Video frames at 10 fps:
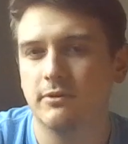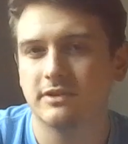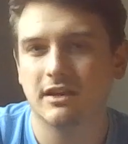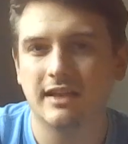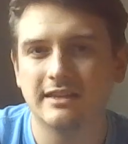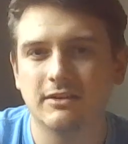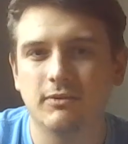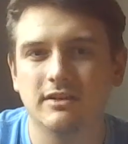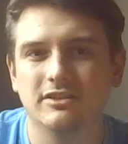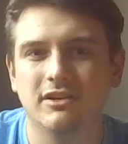was a classic
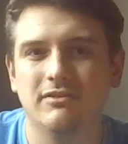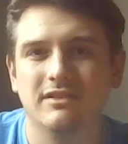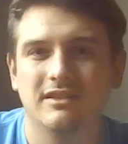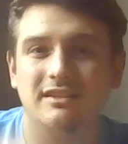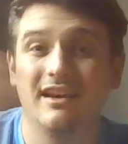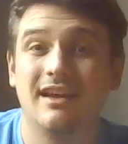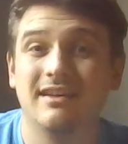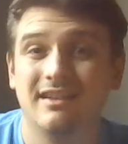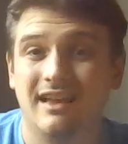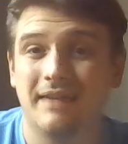one, so kind
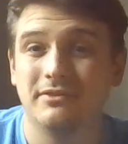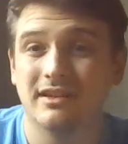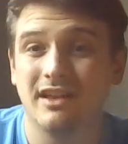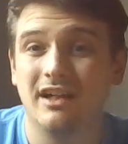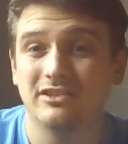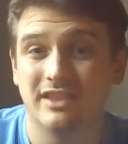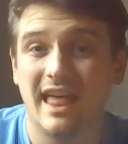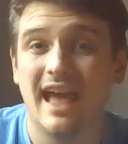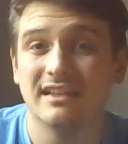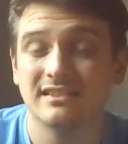of have to acknowledge
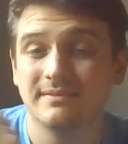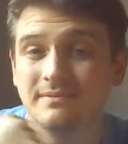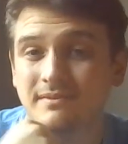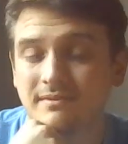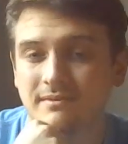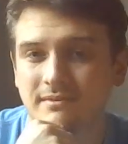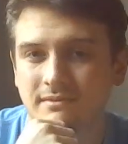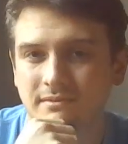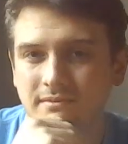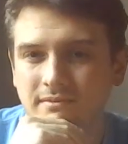that.
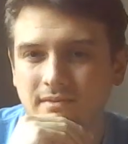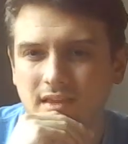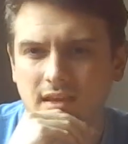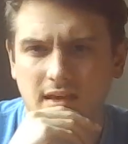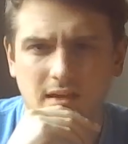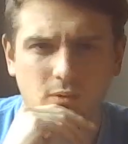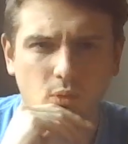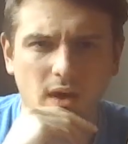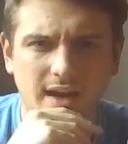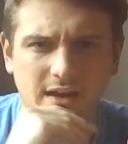
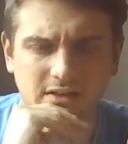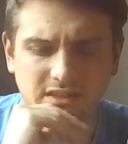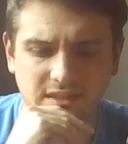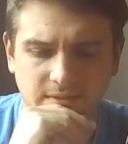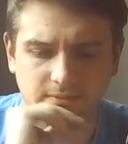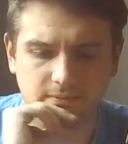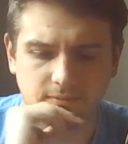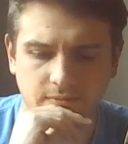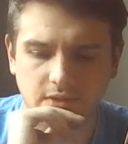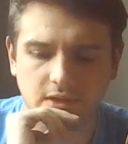What else?
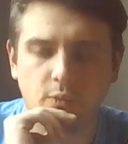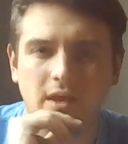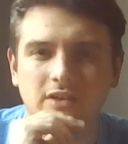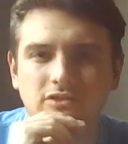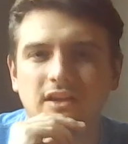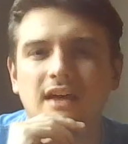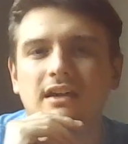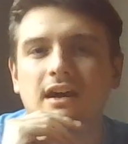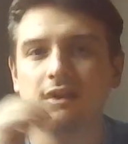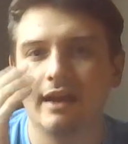We also got
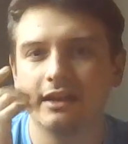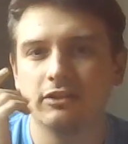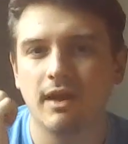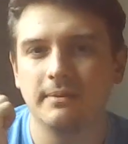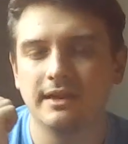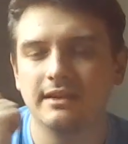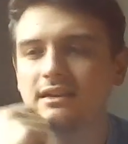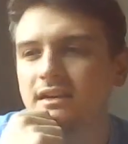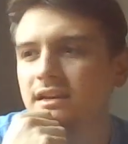a night gremlin.